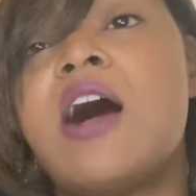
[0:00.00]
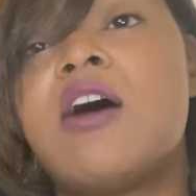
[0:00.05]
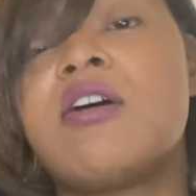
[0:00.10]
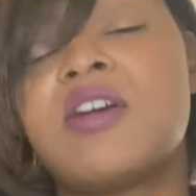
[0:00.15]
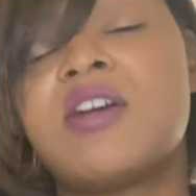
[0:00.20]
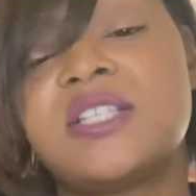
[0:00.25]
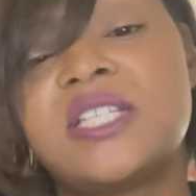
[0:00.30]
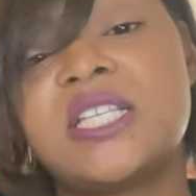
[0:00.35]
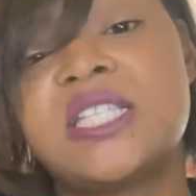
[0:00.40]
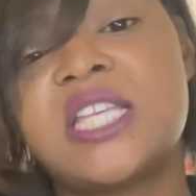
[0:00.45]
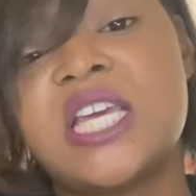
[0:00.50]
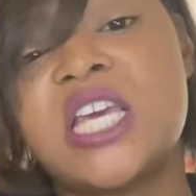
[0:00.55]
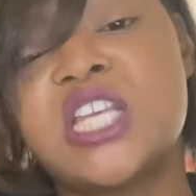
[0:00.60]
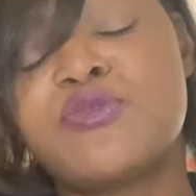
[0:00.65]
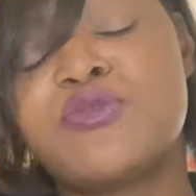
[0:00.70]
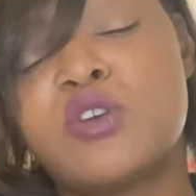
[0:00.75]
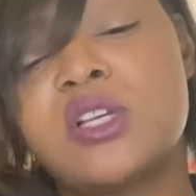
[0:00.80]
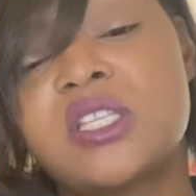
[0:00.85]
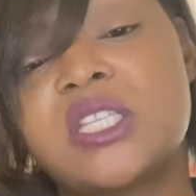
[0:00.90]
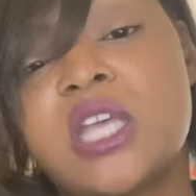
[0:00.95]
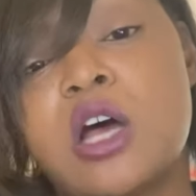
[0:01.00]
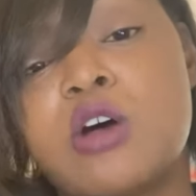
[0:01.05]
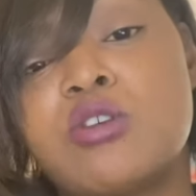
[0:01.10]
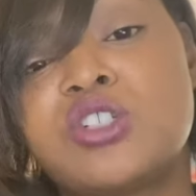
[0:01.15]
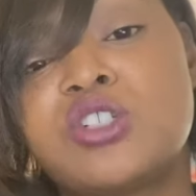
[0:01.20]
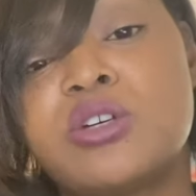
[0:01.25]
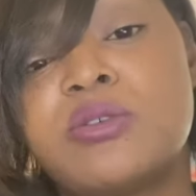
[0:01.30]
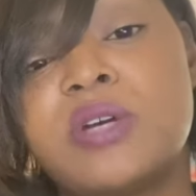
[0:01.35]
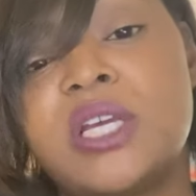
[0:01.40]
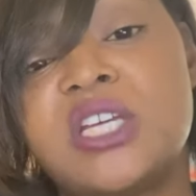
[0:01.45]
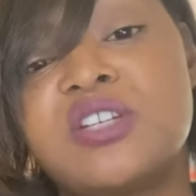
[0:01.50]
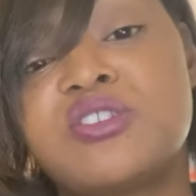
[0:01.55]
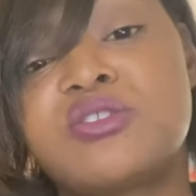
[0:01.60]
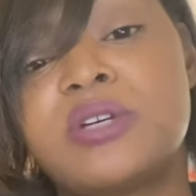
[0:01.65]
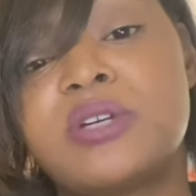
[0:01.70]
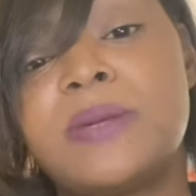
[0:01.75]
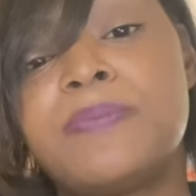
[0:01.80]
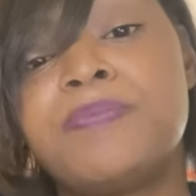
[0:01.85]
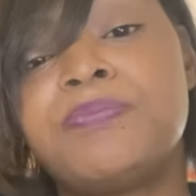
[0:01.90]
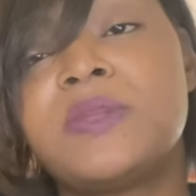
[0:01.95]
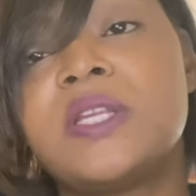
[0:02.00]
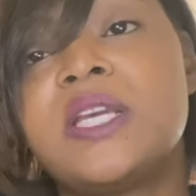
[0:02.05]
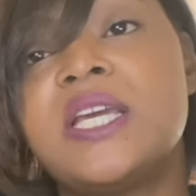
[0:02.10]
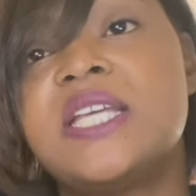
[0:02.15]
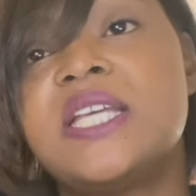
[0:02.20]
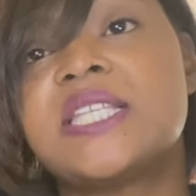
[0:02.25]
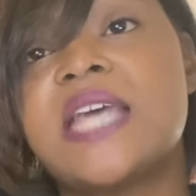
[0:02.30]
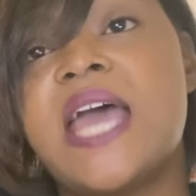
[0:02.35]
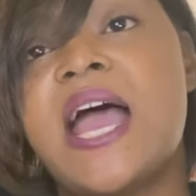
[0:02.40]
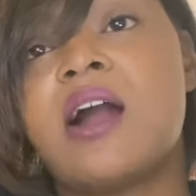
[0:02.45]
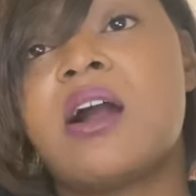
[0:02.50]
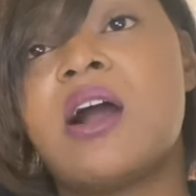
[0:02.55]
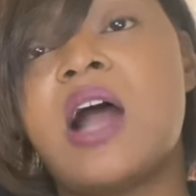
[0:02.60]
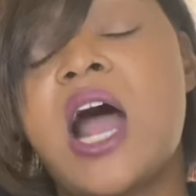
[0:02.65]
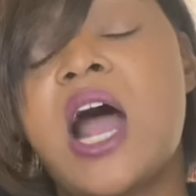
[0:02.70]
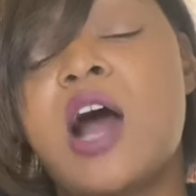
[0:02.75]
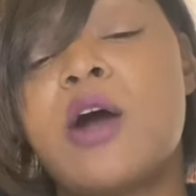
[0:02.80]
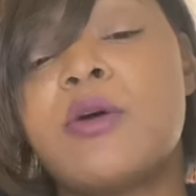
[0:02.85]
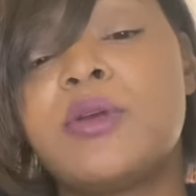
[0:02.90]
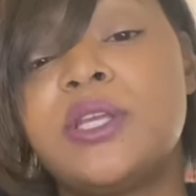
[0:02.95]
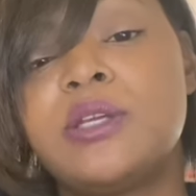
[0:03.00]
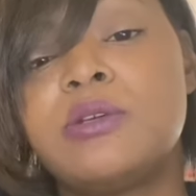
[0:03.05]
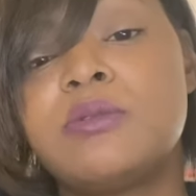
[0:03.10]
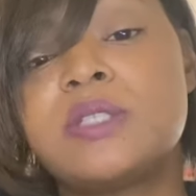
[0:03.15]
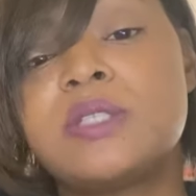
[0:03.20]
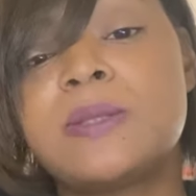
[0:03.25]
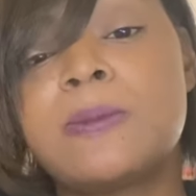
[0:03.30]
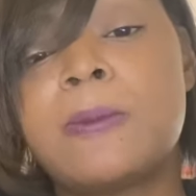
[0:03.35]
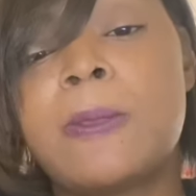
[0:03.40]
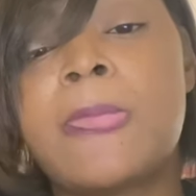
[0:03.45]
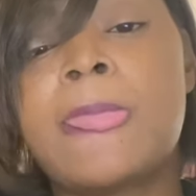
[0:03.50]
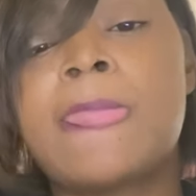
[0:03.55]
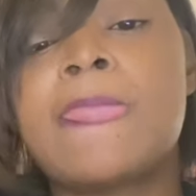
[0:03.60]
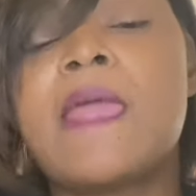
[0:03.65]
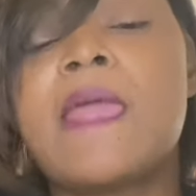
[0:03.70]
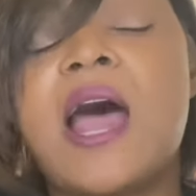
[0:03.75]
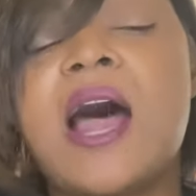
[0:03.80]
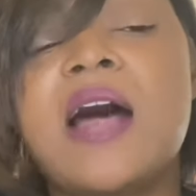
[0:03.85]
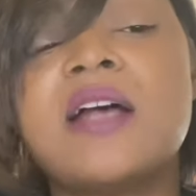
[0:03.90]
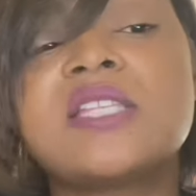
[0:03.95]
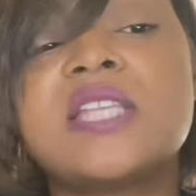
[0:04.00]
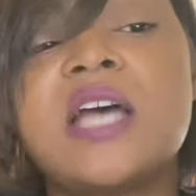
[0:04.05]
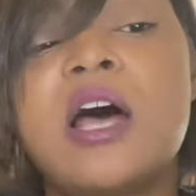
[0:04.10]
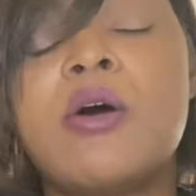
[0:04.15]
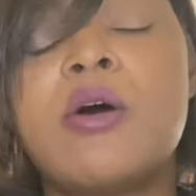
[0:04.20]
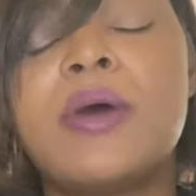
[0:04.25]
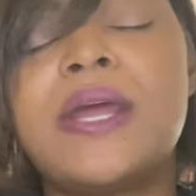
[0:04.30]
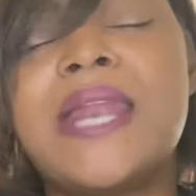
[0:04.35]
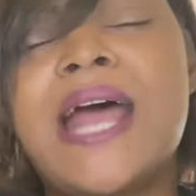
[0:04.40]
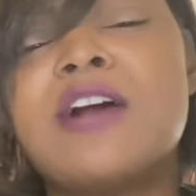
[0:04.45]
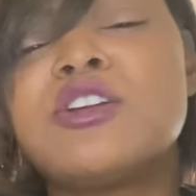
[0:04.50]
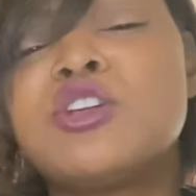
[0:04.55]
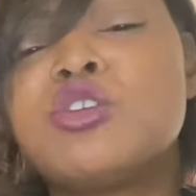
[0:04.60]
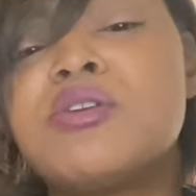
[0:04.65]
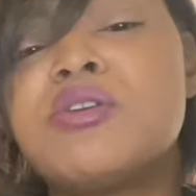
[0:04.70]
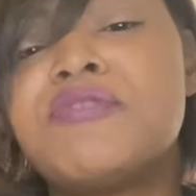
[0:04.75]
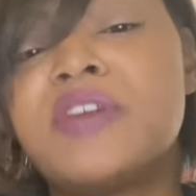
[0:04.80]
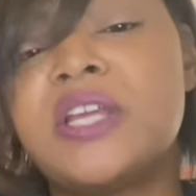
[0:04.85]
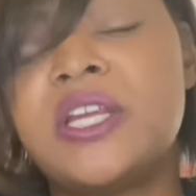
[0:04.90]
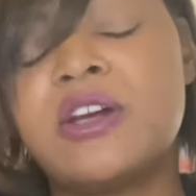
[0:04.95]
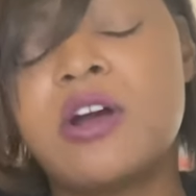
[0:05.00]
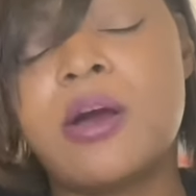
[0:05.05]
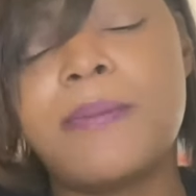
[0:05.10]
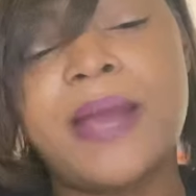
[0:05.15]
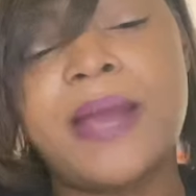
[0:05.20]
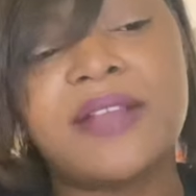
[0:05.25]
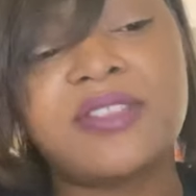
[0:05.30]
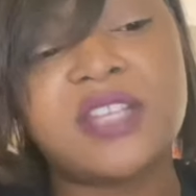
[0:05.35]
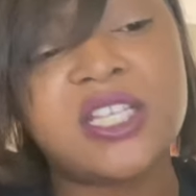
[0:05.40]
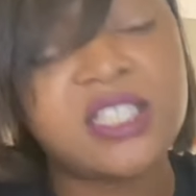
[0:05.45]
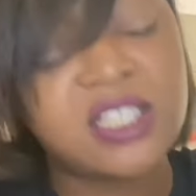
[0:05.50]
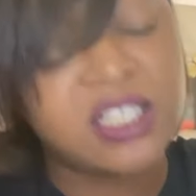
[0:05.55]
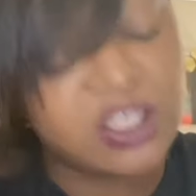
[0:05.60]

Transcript: because it says for social history, it's alcohol use. Also, and I'll do a video about this as